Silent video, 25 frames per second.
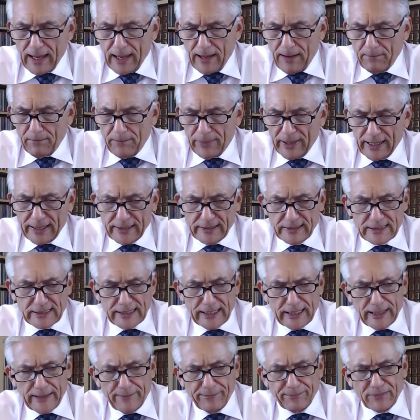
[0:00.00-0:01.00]
but
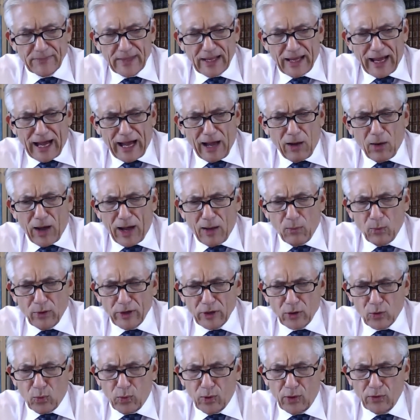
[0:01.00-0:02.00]
I want
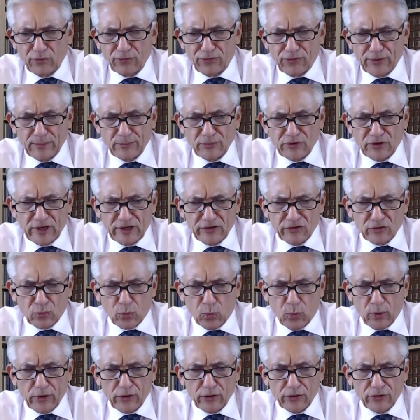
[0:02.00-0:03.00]
to quote from just
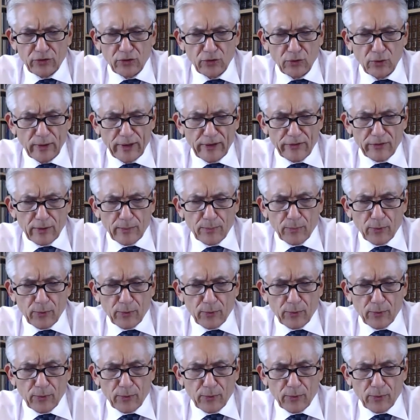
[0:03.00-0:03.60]
one or two other